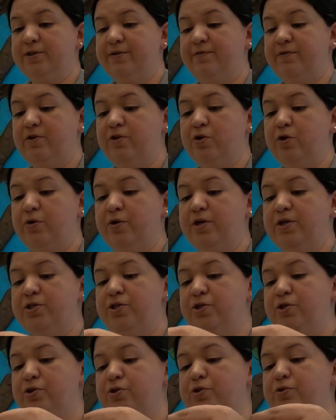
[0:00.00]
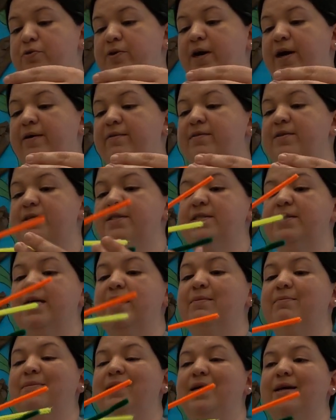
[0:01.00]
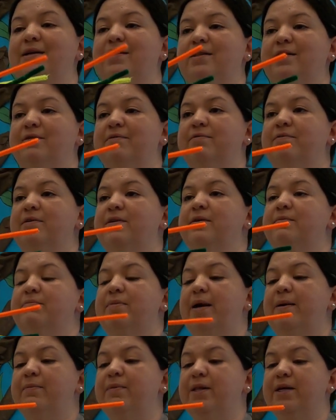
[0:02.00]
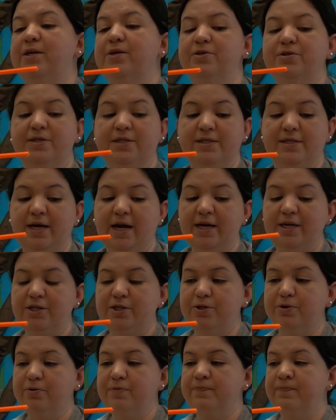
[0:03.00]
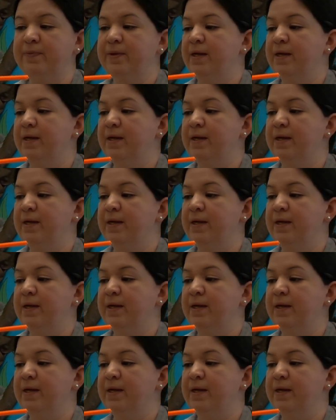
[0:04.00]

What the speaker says: if you notice, you do have the same length of pipe cleaners as I do.